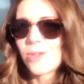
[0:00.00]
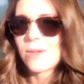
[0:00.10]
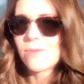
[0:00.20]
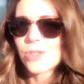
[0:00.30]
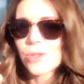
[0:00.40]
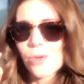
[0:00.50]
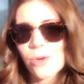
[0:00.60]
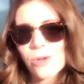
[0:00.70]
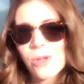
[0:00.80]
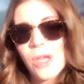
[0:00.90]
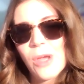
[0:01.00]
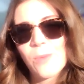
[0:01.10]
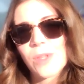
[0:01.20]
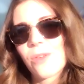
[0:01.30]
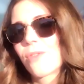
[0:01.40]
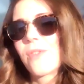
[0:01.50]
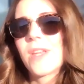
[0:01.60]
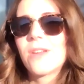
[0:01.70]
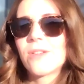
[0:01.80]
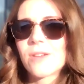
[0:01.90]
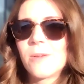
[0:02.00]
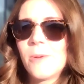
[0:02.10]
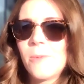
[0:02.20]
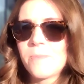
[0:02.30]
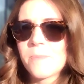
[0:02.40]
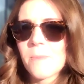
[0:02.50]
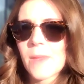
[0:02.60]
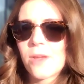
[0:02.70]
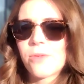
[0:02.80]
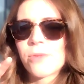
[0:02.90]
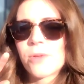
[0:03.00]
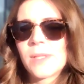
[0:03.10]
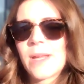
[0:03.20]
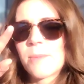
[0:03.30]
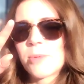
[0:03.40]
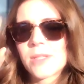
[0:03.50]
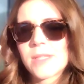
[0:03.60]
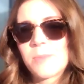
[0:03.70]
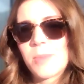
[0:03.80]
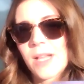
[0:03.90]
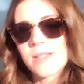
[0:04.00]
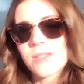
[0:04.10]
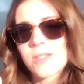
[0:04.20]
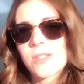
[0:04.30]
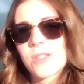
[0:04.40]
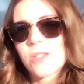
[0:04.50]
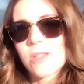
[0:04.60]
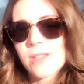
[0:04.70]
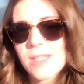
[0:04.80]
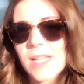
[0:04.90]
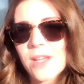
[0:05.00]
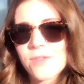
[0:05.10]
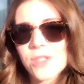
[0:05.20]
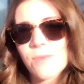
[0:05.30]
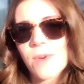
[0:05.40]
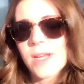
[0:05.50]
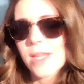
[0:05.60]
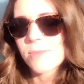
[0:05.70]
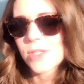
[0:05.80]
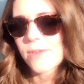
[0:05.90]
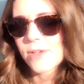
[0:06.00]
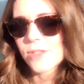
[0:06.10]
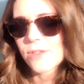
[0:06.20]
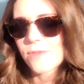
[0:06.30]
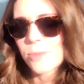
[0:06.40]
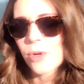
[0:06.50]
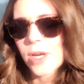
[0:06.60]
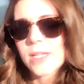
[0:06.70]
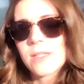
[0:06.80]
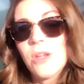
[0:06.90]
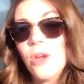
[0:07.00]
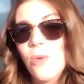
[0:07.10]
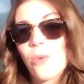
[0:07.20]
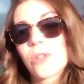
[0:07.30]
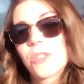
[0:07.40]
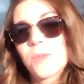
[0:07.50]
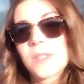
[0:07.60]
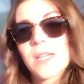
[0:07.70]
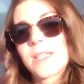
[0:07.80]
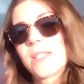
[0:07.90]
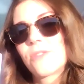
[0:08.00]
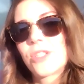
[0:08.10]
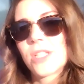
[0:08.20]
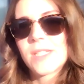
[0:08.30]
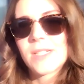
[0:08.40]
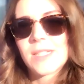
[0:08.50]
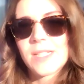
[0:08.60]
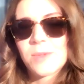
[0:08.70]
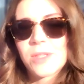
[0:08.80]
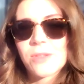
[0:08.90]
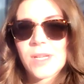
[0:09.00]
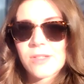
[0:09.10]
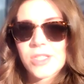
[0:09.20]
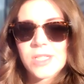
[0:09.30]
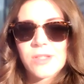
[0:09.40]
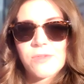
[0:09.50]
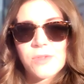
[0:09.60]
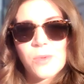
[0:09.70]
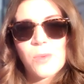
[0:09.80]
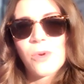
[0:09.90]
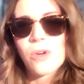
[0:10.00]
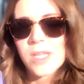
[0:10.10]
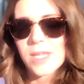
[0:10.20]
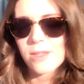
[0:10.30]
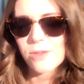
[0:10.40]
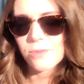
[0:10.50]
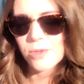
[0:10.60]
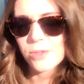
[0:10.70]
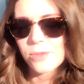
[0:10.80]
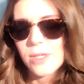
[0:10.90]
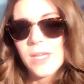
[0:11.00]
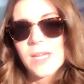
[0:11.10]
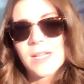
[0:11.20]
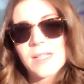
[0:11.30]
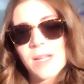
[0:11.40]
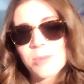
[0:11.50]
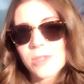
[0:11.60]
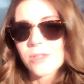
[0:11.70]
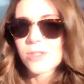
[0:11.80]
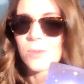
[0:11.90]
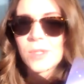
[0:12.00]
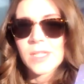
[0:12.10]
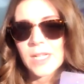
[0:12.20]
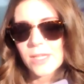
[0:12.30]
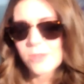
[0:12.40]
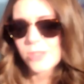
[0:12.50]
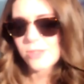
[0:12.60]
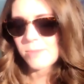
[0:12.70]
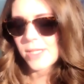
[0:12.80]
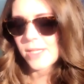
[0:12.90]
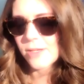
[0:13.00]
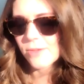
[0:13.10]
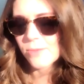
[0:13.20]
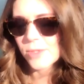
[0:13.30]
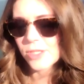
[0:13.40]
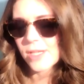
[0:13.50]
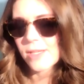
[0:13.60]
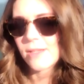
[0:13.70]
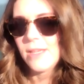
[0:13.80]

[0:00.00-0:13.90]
you even draw with your finger through a labyrinth, it balances the left and right hemispheres of the brain, or doing that energetically with your energy through walking through the labyrinth. There's one close to me here, which I